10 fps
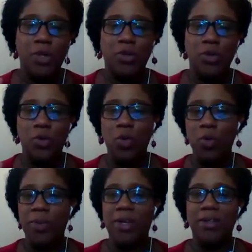So
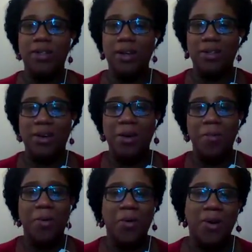hope, yes, here they
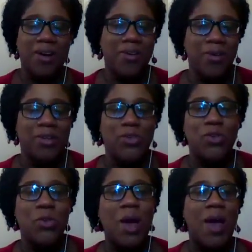come. All right, great. So